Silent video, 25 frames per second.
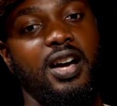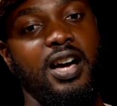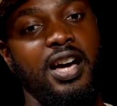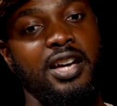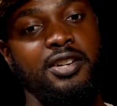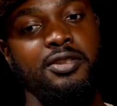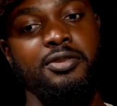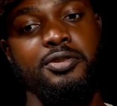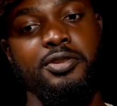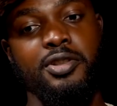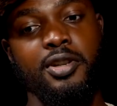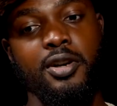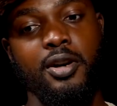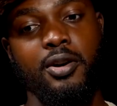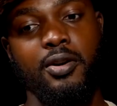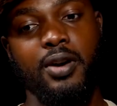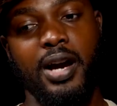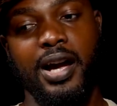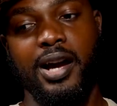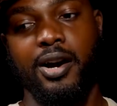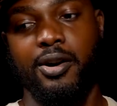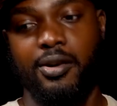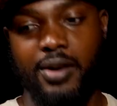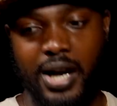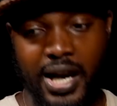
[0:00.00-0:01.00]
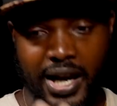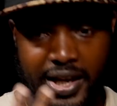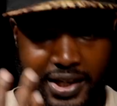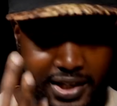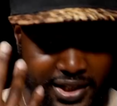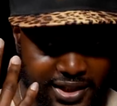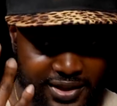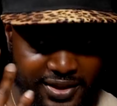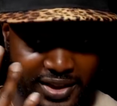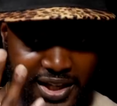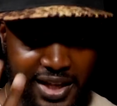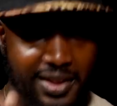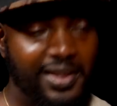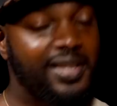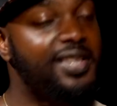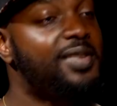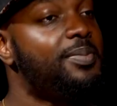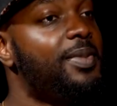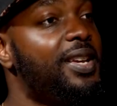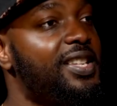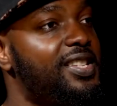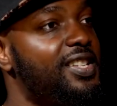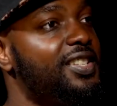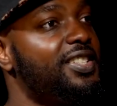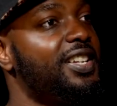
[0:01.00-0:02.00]
I don't know how I can get
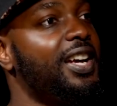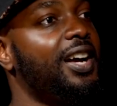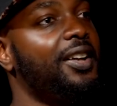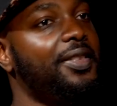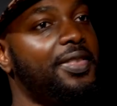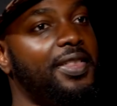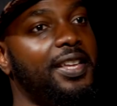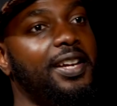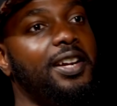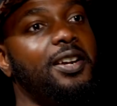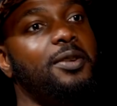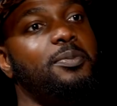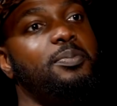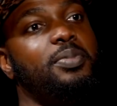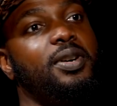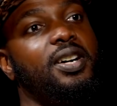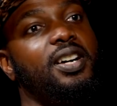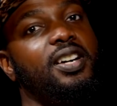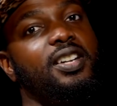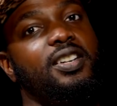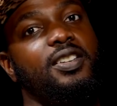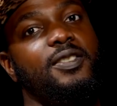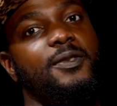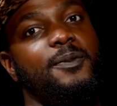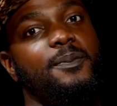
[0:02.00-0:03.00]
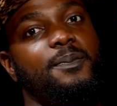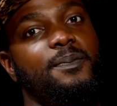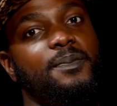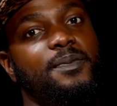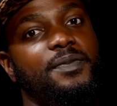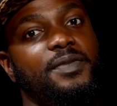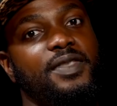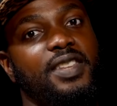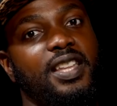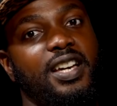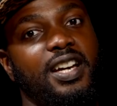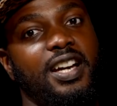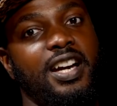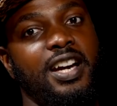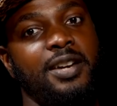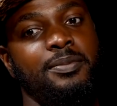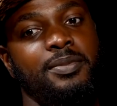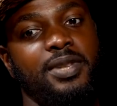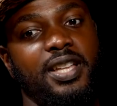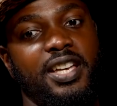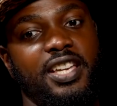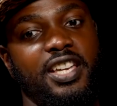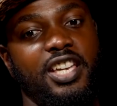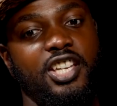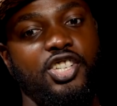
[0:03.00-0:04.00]
this message out there, but
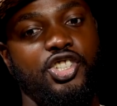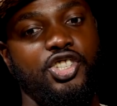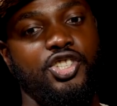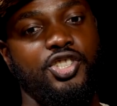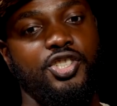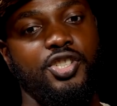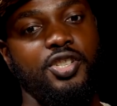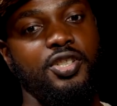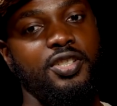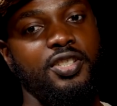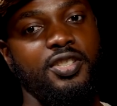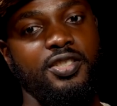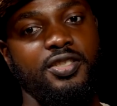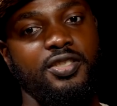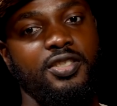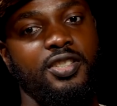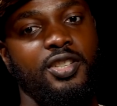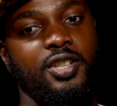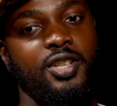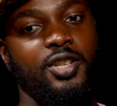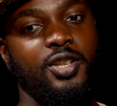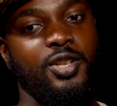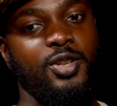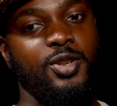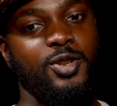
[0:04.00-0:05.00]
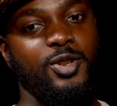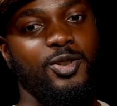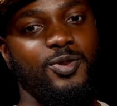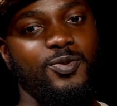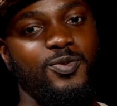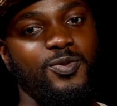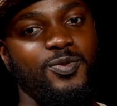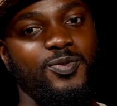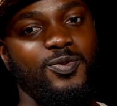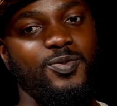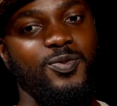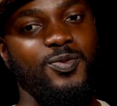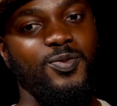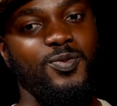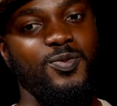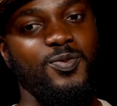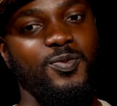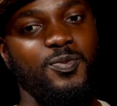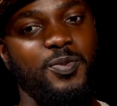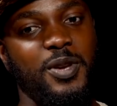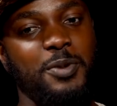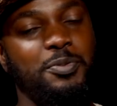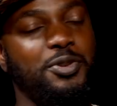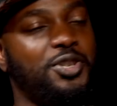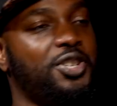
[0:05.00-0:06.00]
I'm like, it shouldn't.
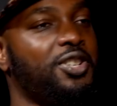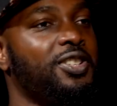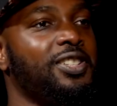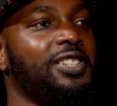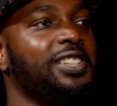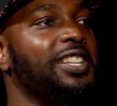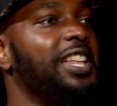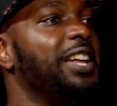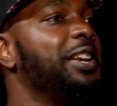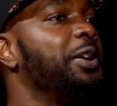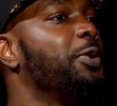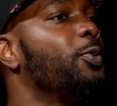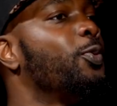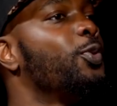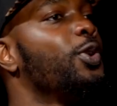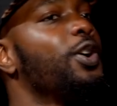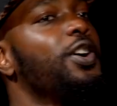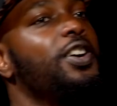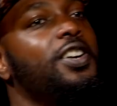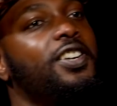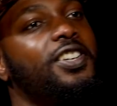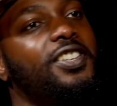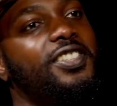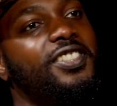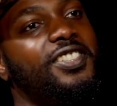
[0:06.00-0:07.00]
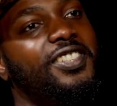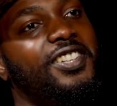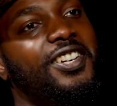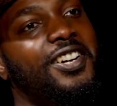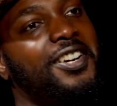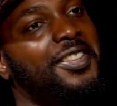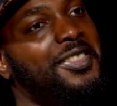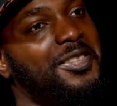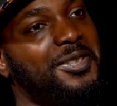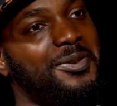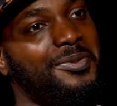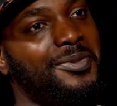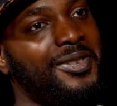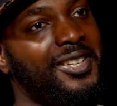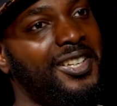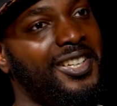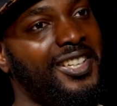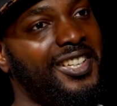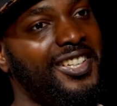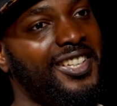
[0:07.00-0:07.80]
People shouldn't let it work on them,